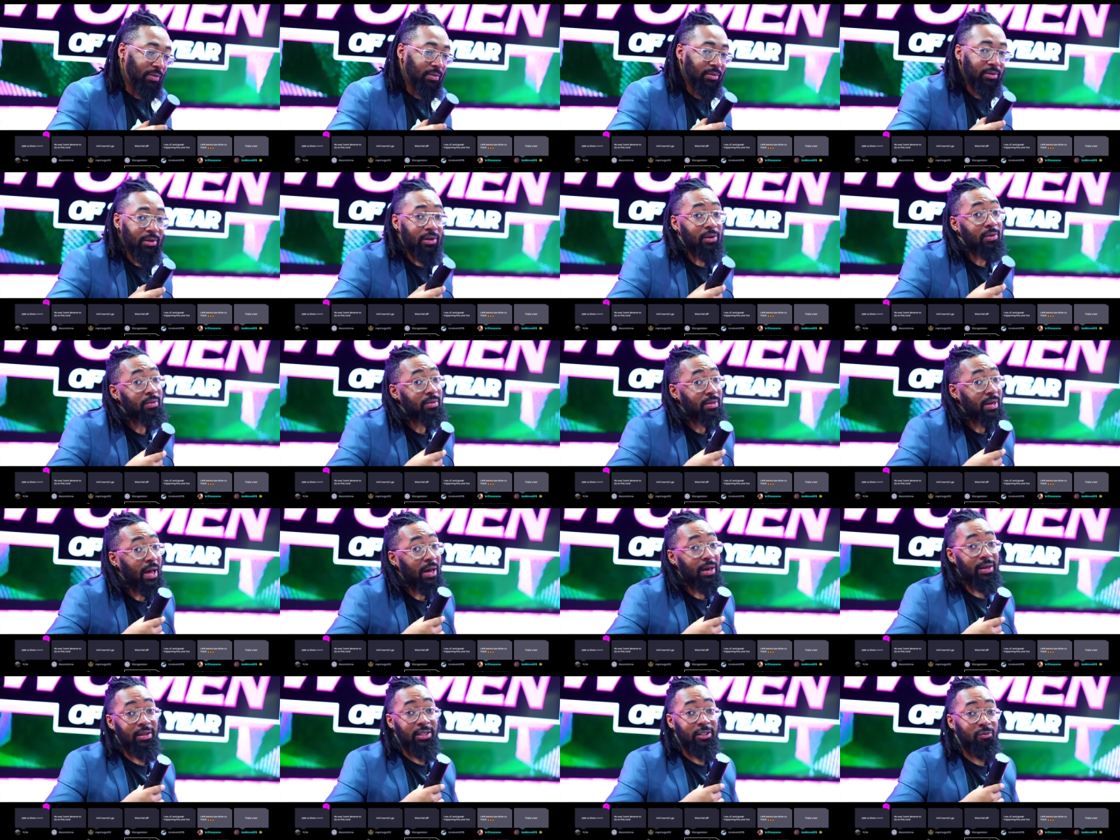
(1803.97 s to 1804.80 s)
don't
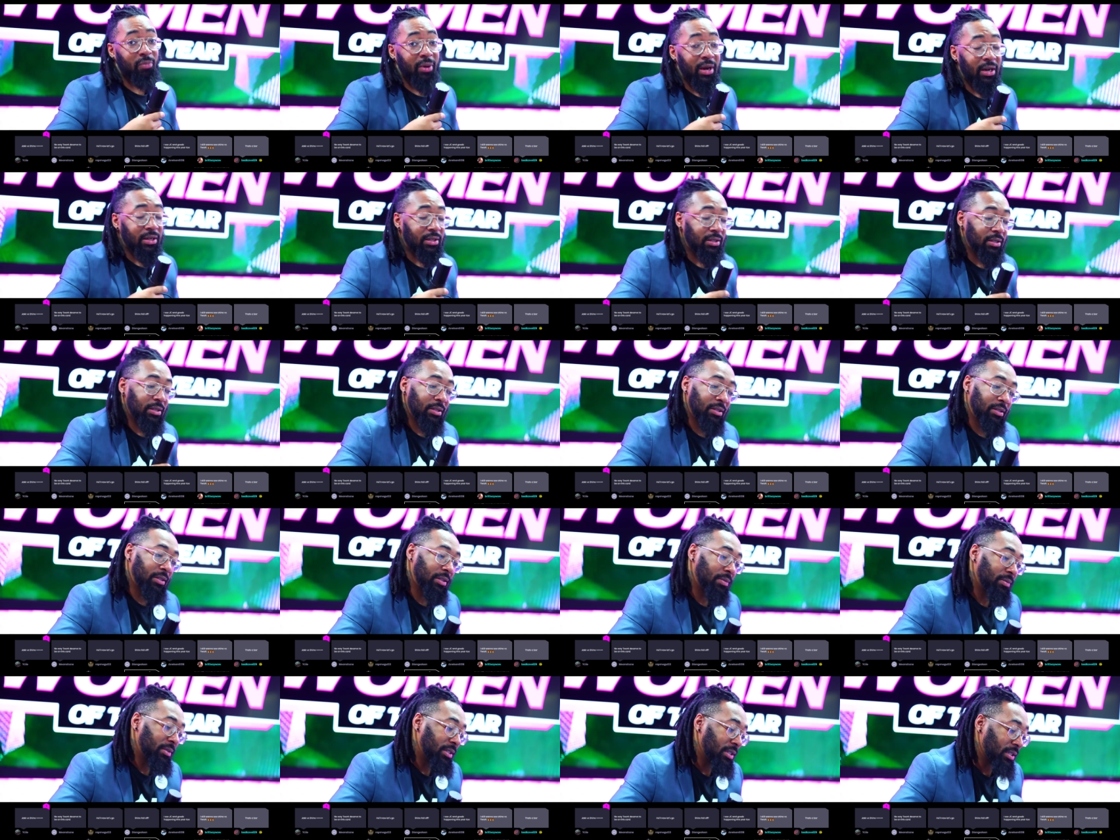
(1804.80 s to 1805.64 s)
not expect it. You know
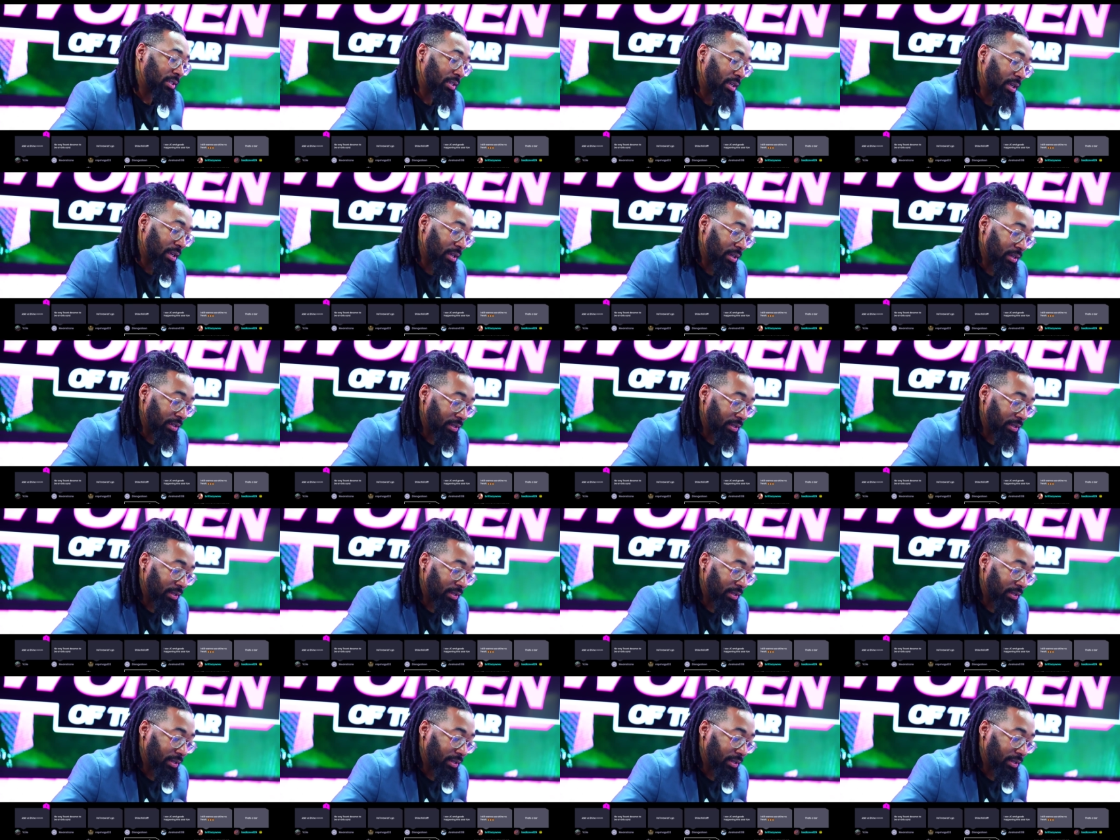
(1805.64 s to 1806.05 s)
I'm just saying.